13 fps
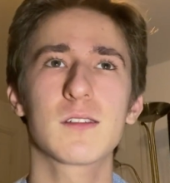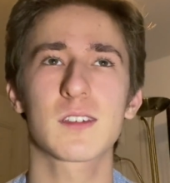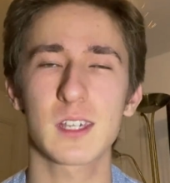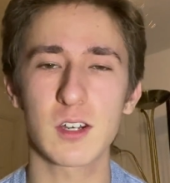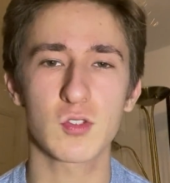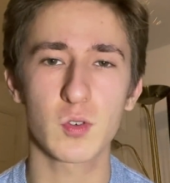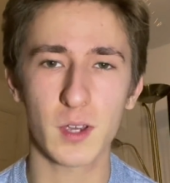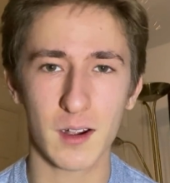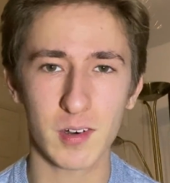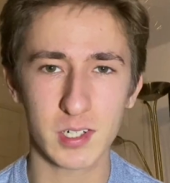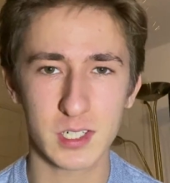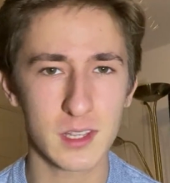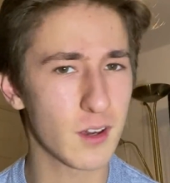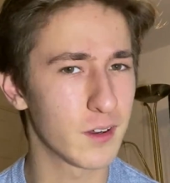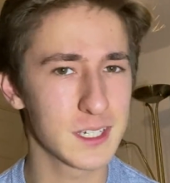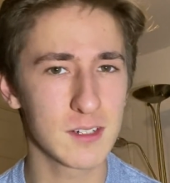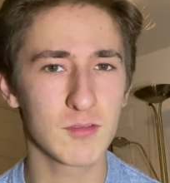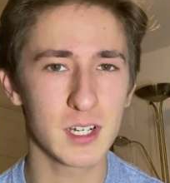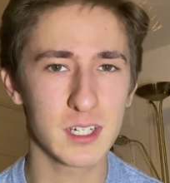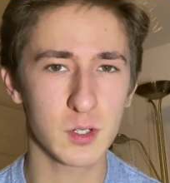central character that I
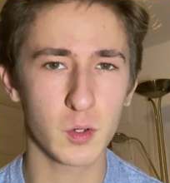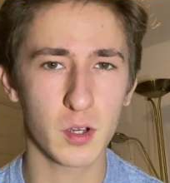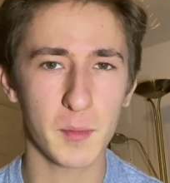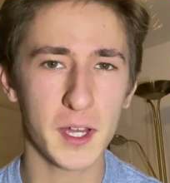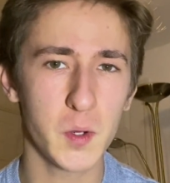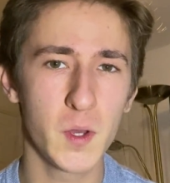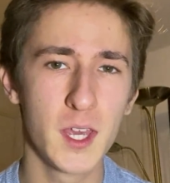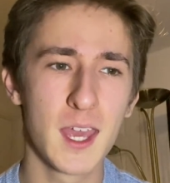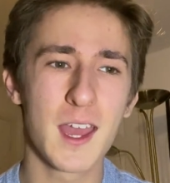didn't really talk about.